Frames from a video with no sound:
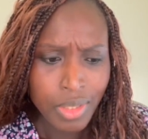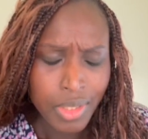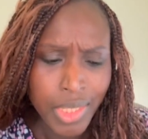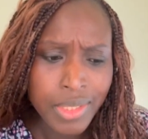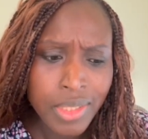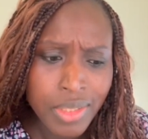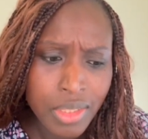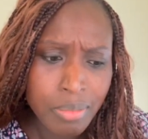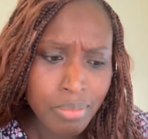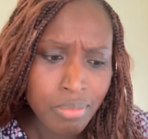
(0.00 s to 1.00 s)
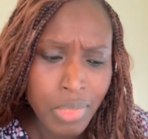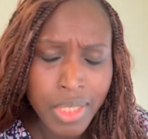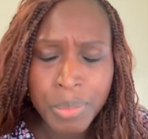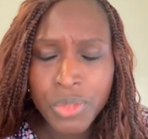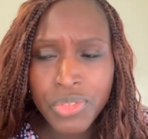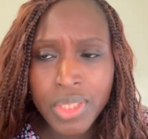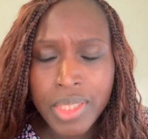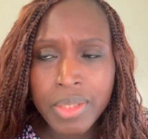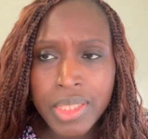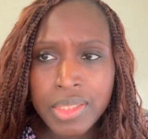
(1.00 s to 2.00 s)
And then that made me think.
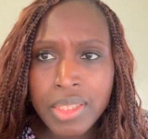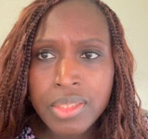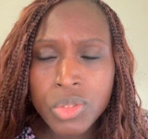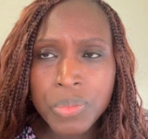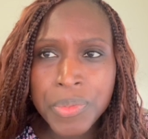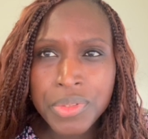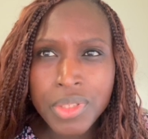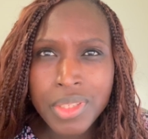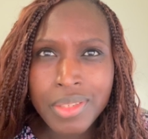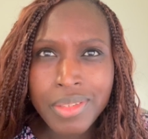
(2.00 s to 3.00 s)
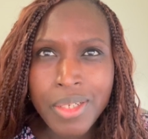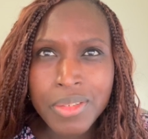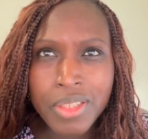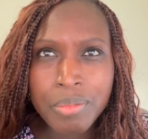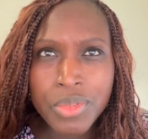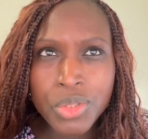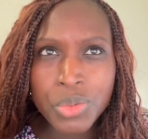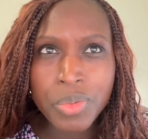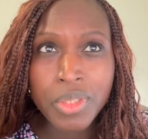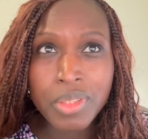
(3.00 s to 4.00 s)
I started to wonder how come the
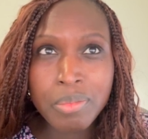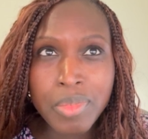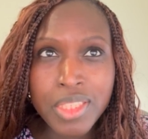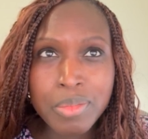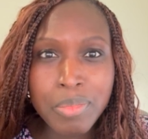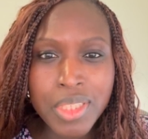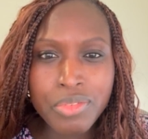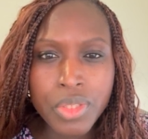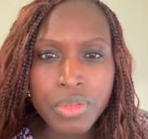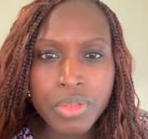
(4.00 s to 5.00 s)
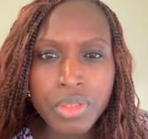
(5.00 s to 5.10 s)
drug makes me even,